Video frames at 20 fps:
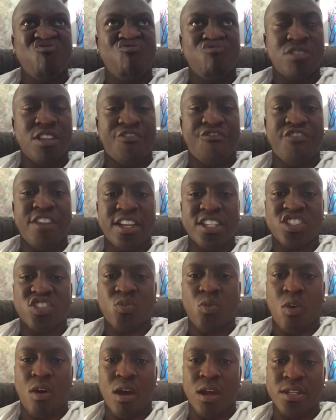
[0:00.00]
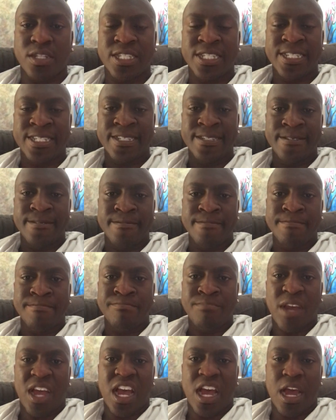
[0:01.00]
the French squad.
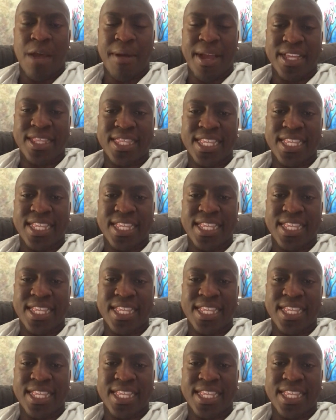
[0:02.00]
I